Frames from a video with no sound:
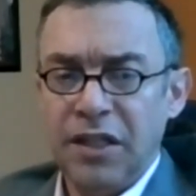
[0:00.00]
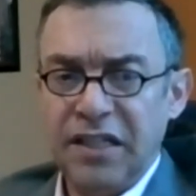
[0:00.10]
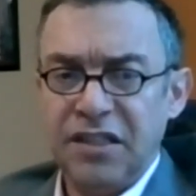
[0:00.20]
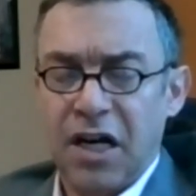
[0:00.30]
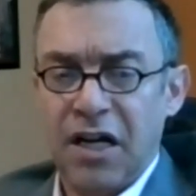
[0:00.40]

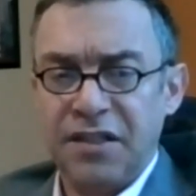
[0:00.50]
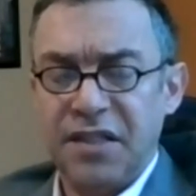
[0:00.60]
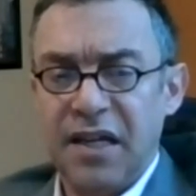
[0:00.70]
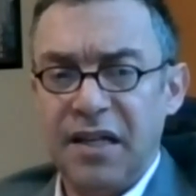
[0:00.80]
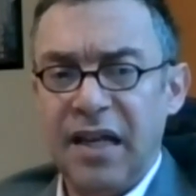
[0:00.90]
linked
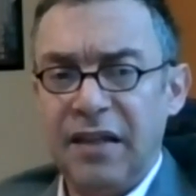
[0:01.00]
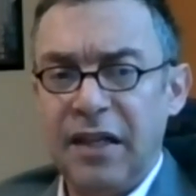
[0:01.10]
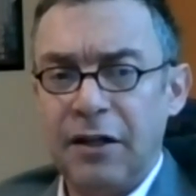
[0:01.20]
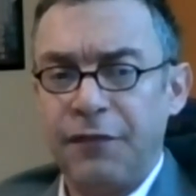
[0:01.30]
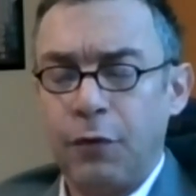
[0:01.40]
content,
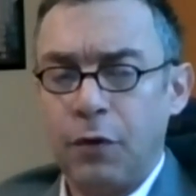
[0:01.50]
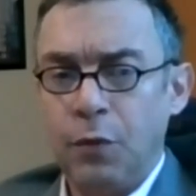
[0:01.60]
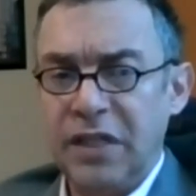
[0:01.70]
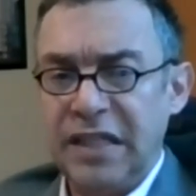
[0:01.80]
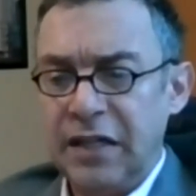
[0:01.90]
and
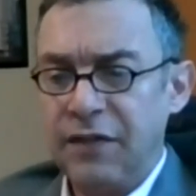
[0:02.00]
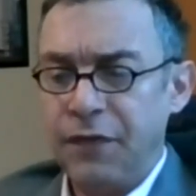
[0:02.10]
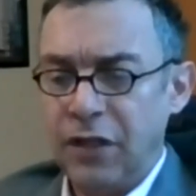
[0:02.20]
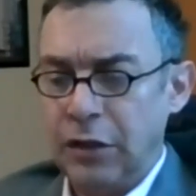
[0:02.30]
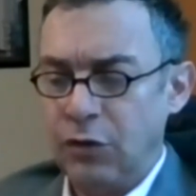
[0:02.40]
therefore would
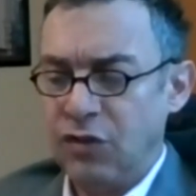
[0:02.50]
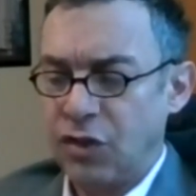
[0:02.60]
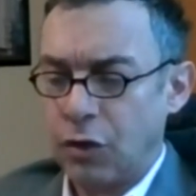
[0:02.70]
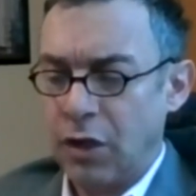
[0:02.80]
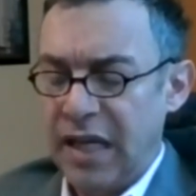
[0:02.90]
give the
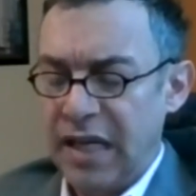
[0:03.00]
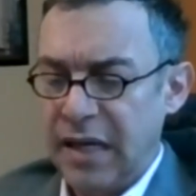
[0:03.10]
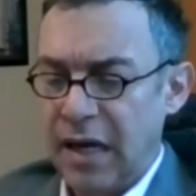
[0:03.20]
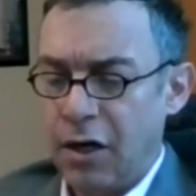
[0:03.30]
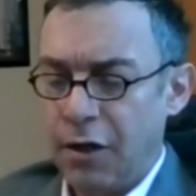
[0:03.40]
user
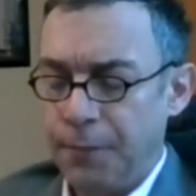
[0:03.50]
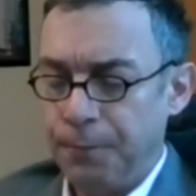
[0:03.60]
a